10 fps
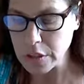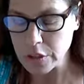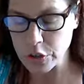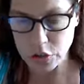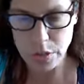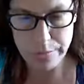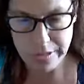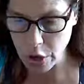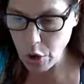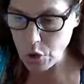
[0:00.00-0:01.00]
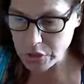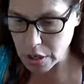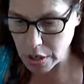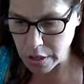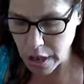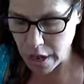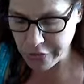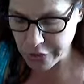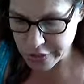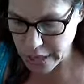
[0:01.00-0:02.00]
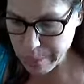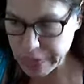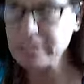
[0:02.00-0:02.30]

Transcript: There's going to be those on their deathbed and